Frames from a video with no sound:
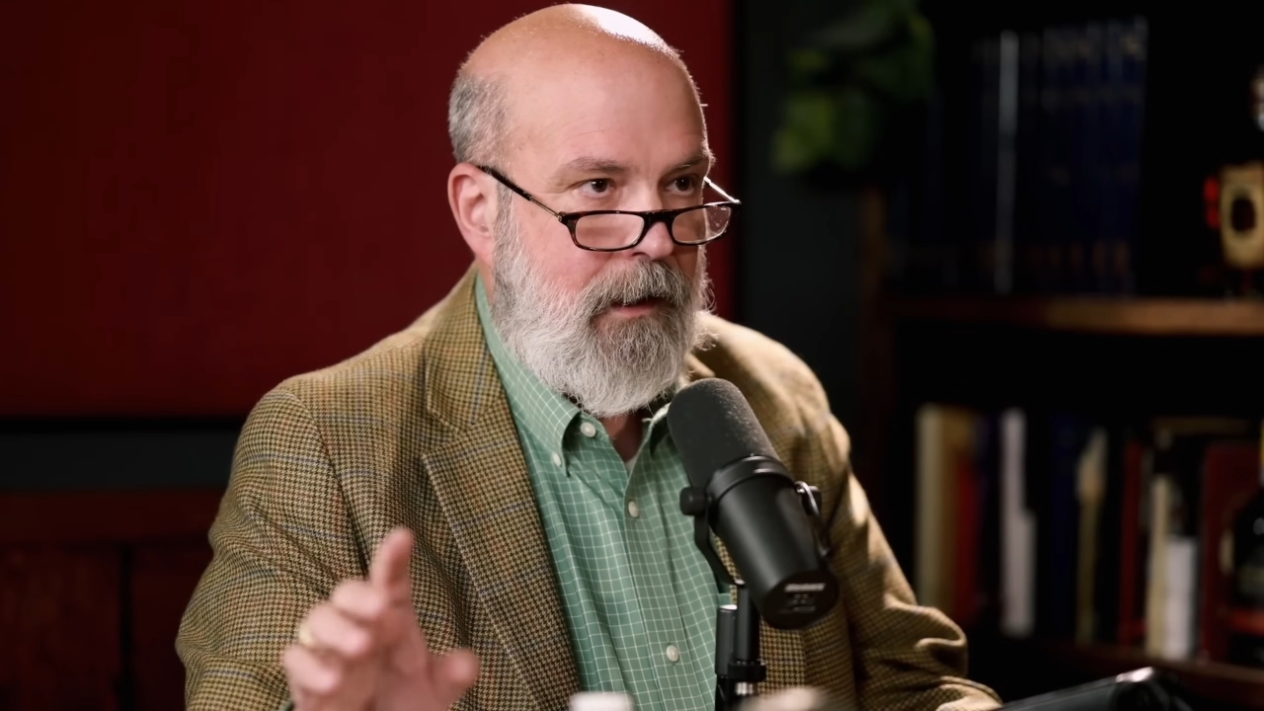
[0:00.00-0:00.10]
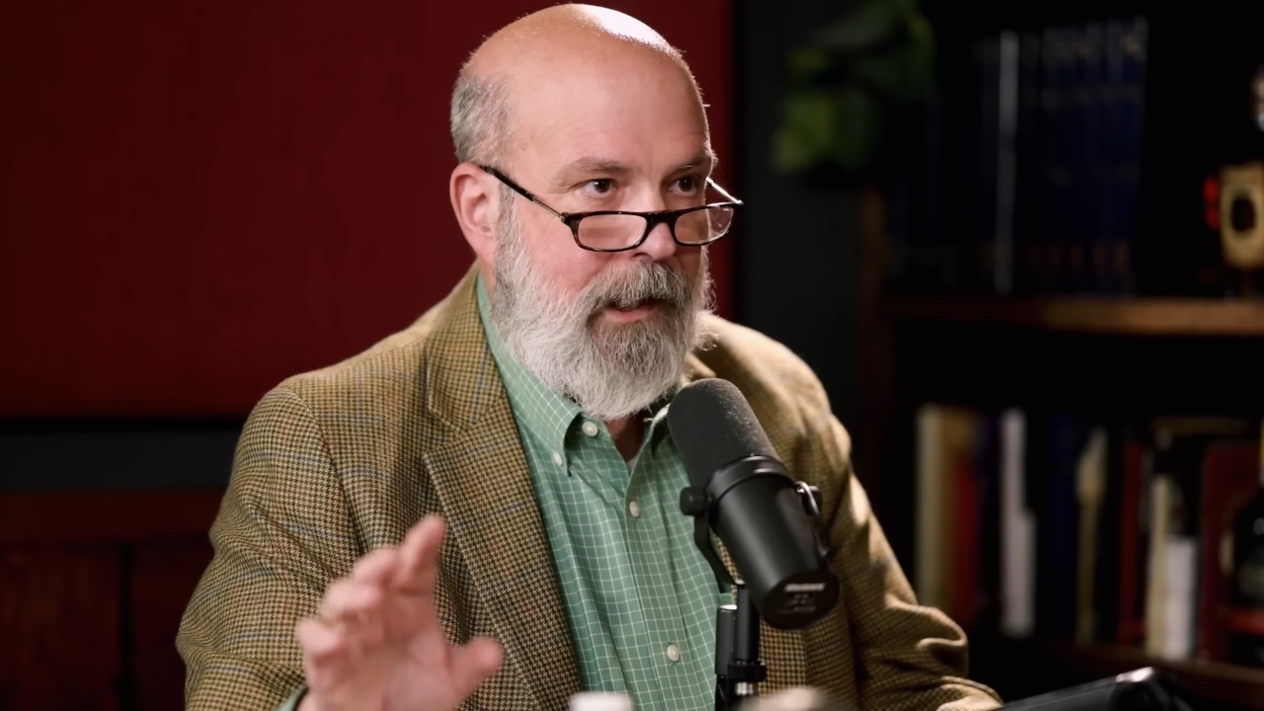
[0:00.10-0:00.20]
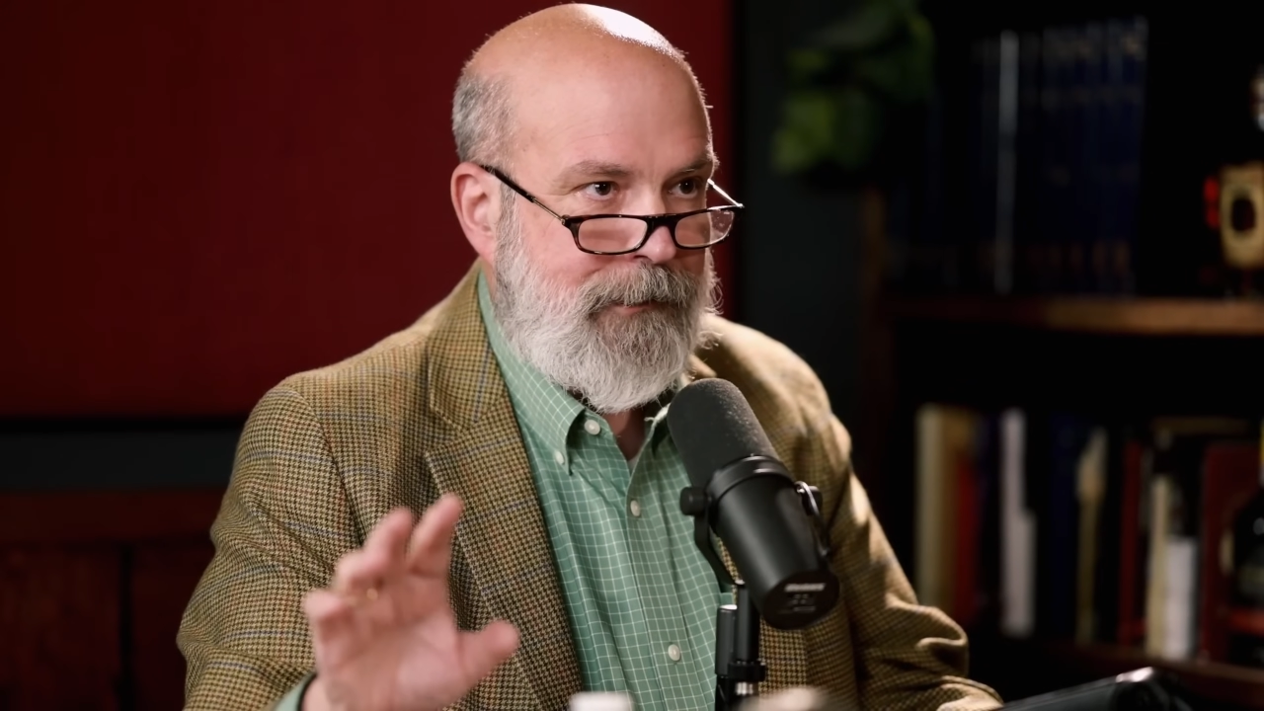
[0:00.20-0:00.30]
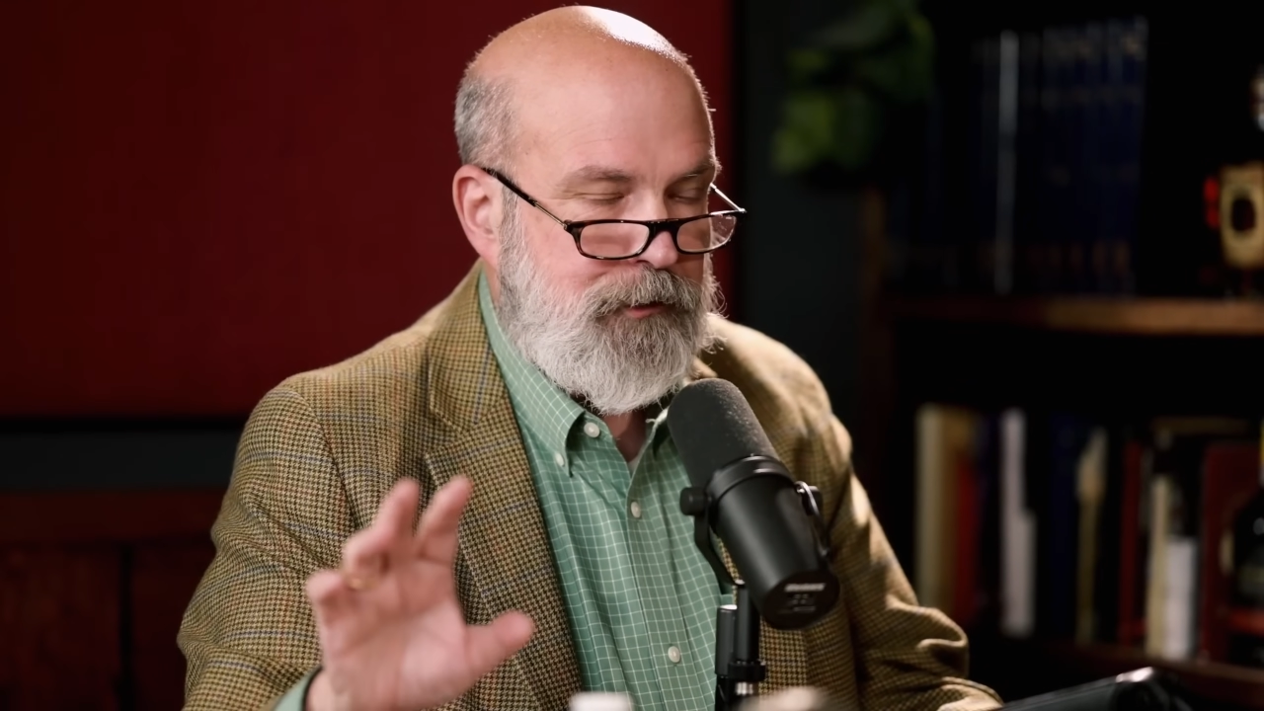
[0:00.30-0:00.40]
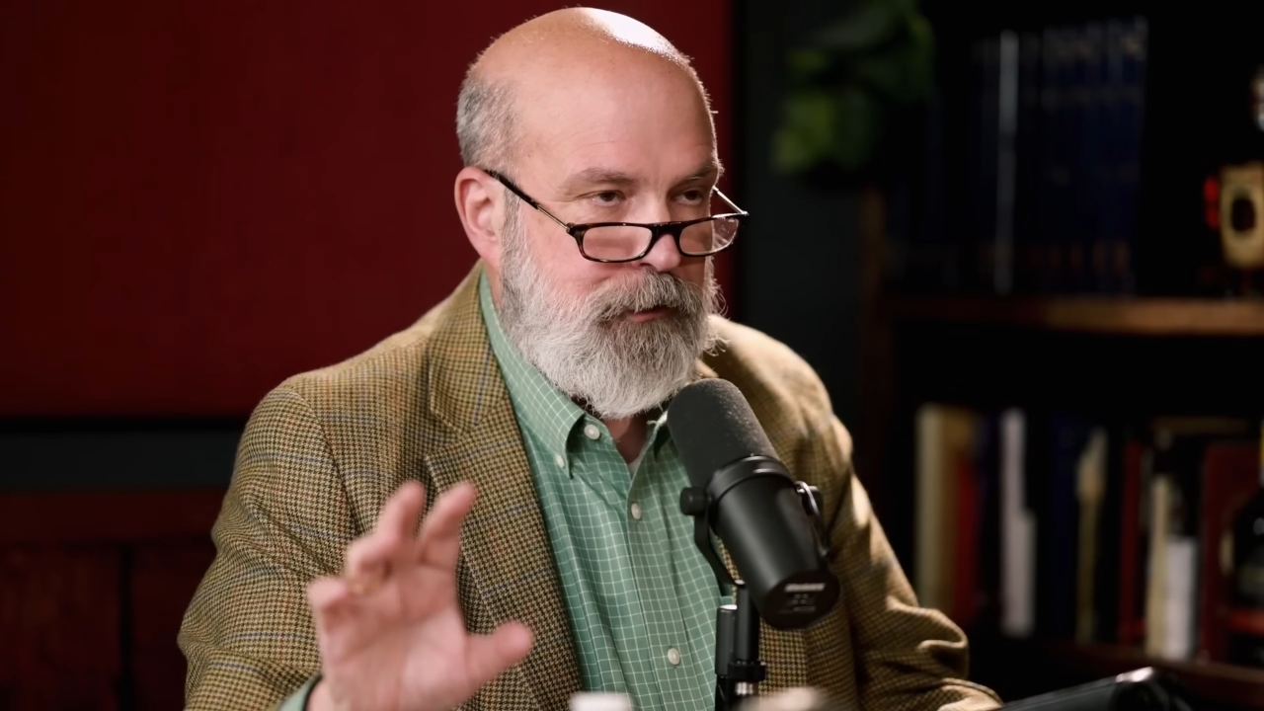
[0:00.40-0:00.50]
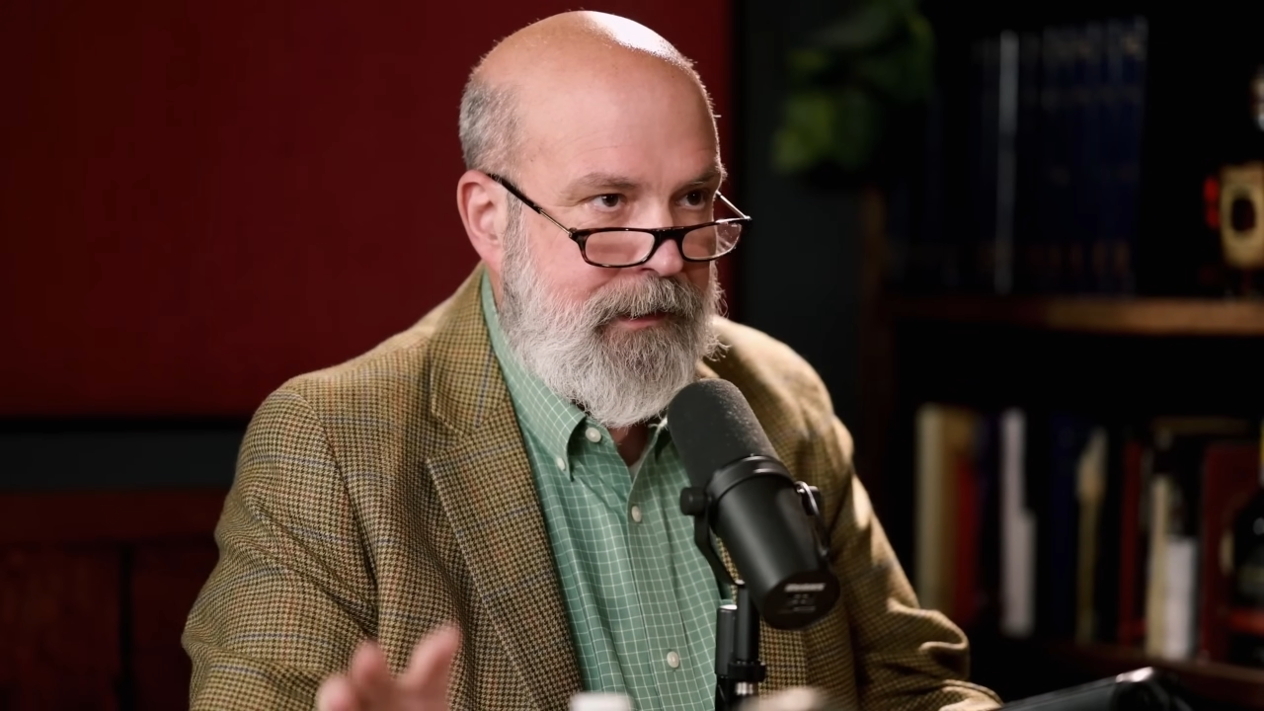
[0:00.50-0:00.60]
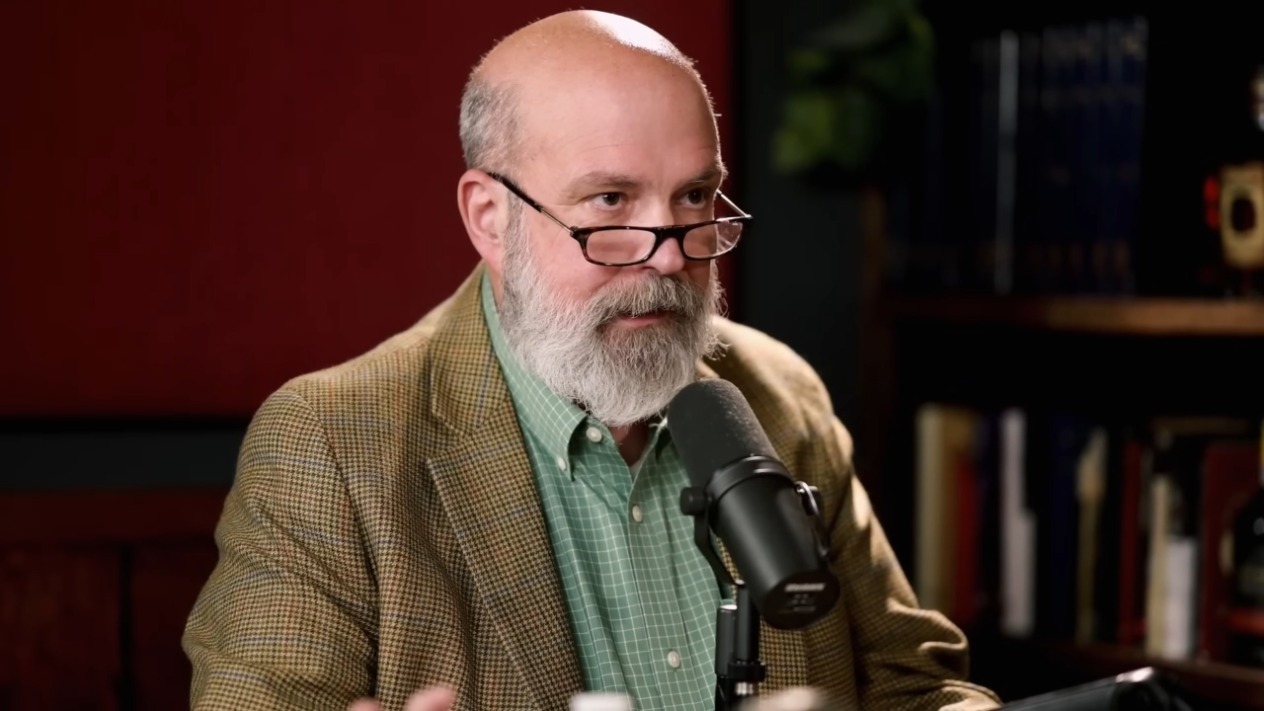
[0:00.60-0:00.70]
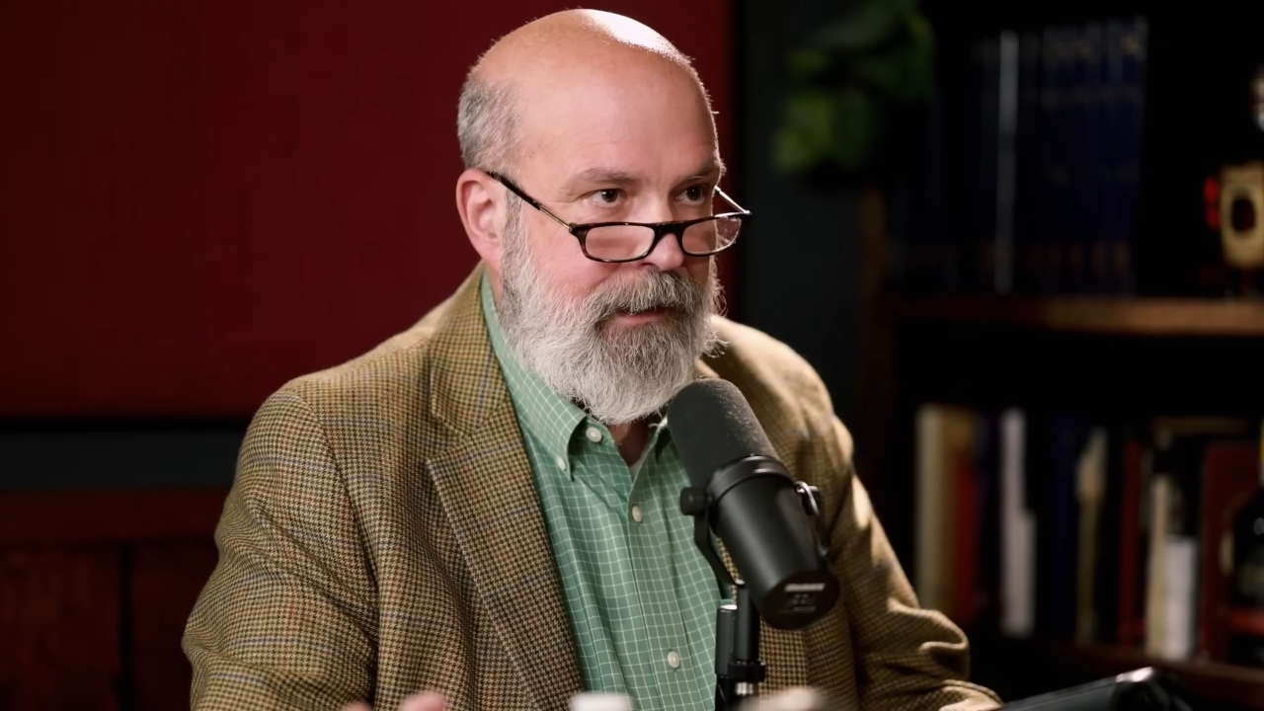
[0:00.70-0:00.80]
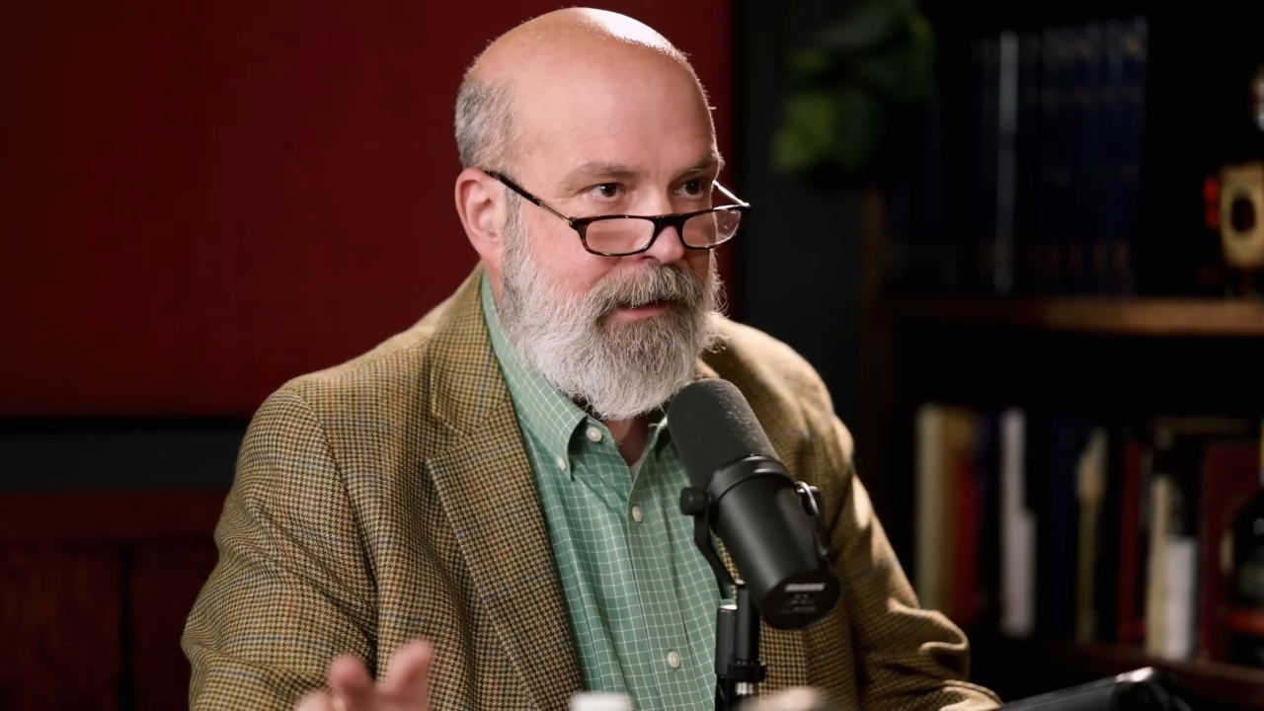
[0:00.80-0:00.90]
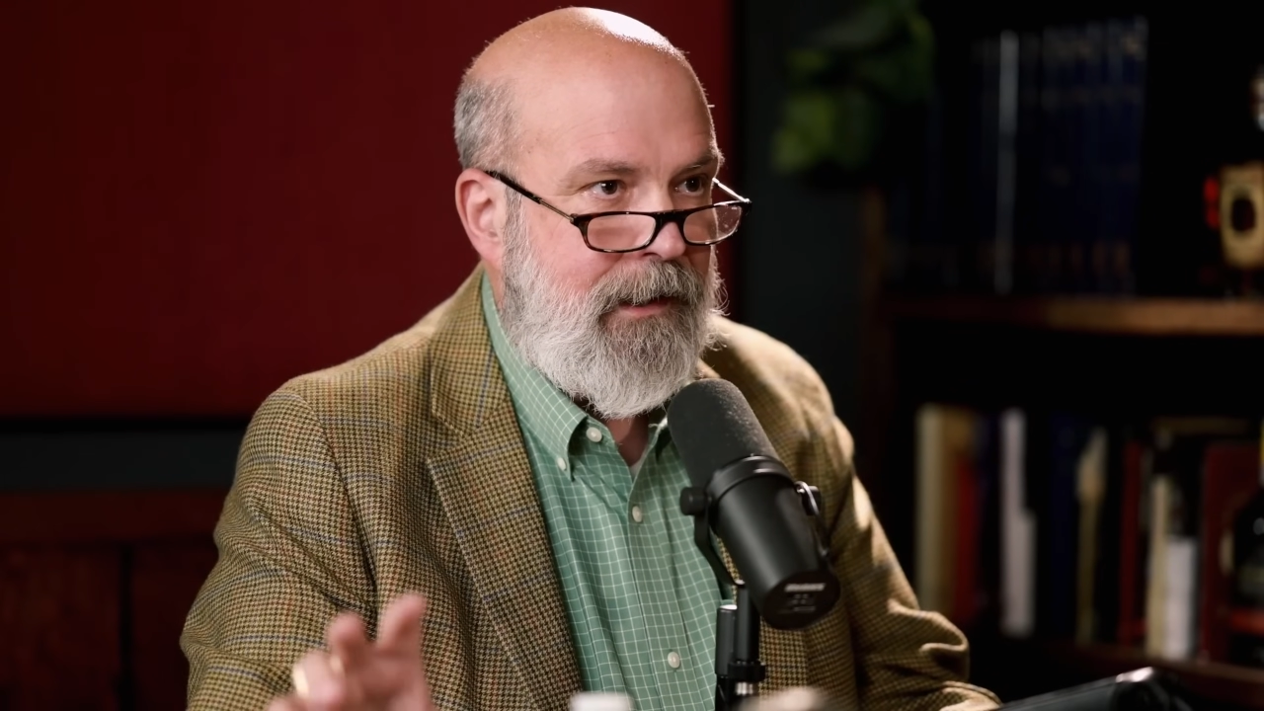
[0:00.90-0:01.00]
I
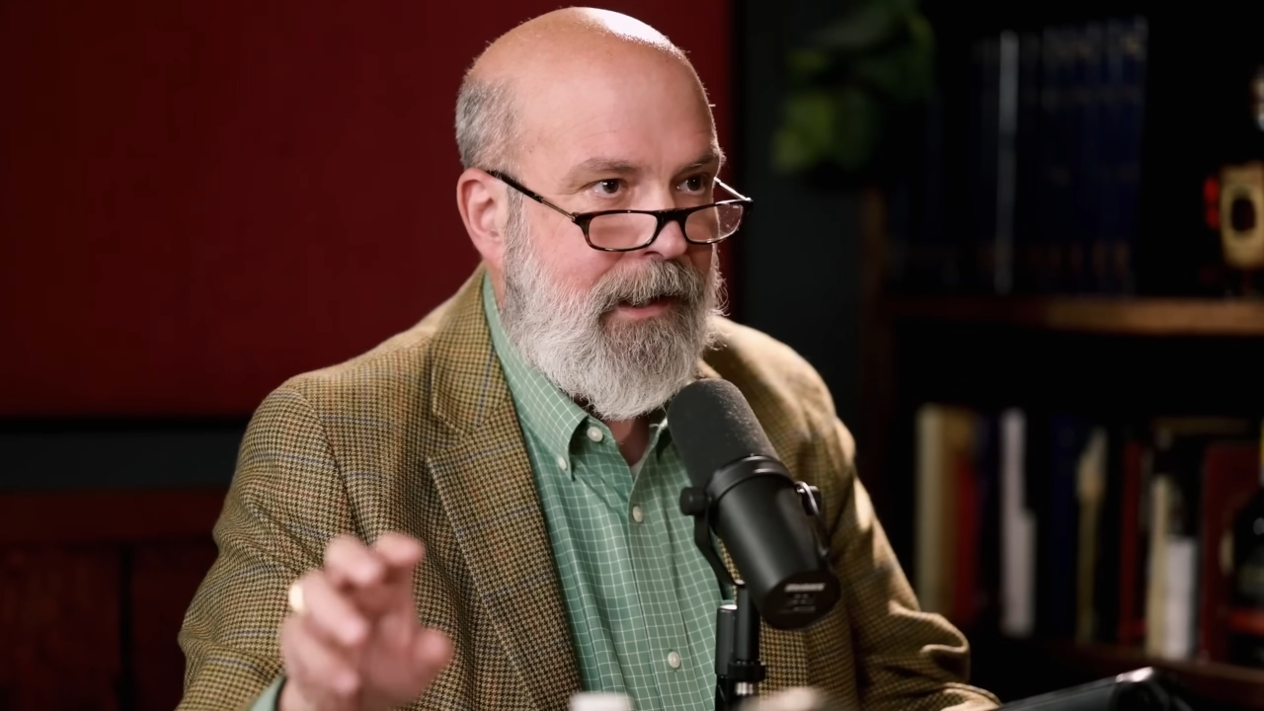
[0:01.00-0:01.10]
treated it